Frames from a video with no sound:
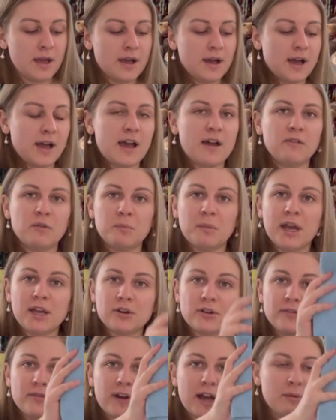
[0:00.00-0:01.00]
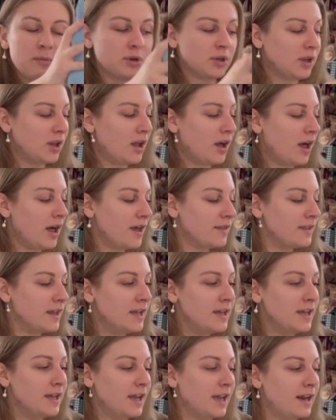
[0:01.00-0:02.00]
I have a microfiber cloth,
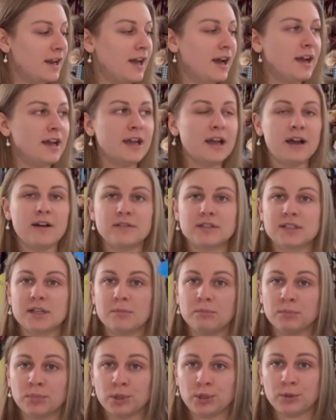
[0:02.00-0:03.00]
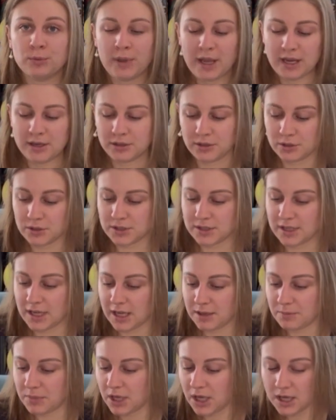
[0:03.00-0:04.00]
and I have some blue painter's
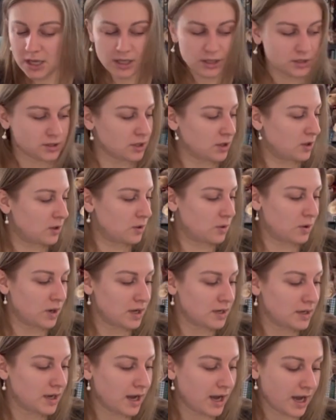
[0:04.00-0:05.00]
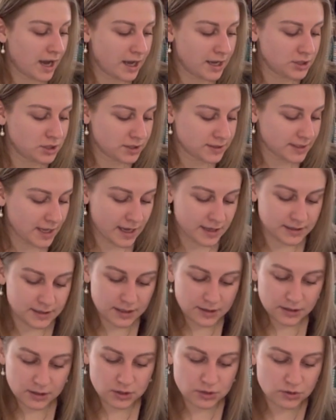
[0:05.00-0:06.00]
tape. So I just
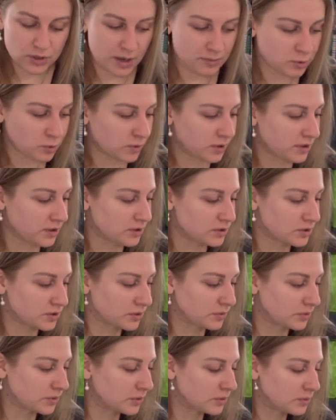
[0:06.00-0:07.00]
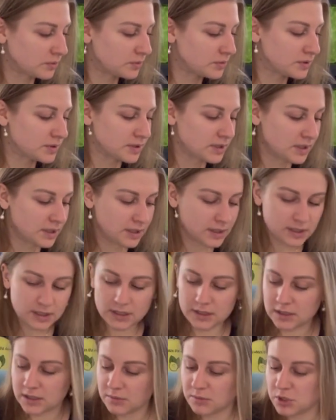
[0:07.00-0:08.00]
accidentally dropped one of the screws
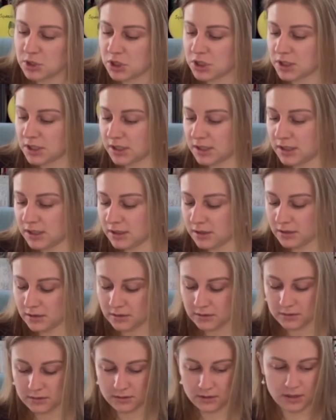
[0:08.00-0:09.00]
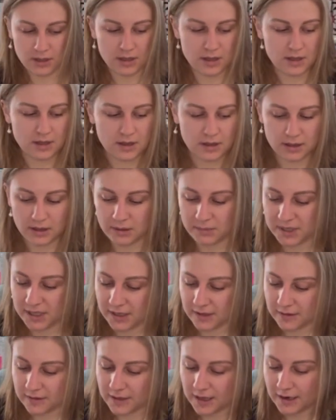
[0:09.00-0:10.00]
into the machine. Let me
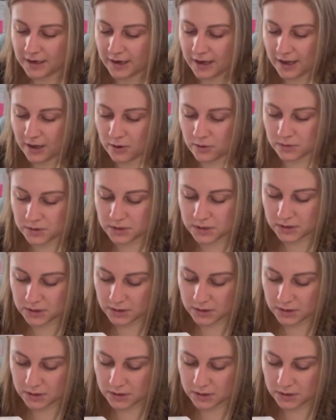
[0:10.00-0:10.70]
get that out.